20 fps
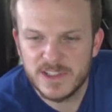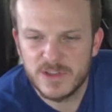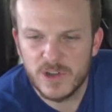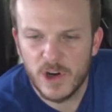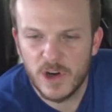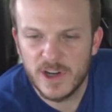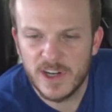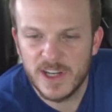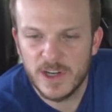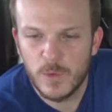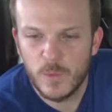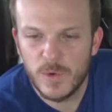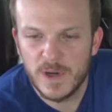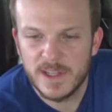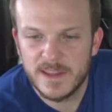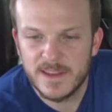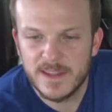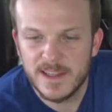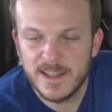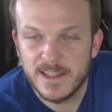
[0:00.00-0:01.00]
be starting
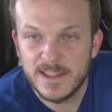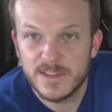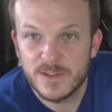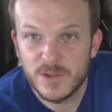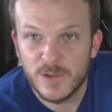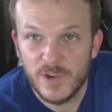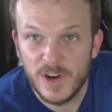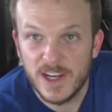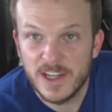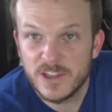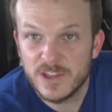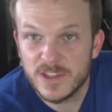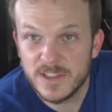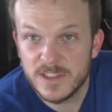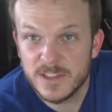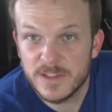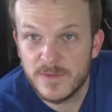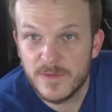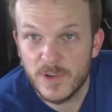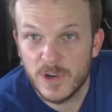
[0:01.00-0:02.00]
with the
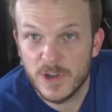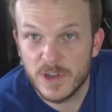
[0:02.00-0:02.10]
serrations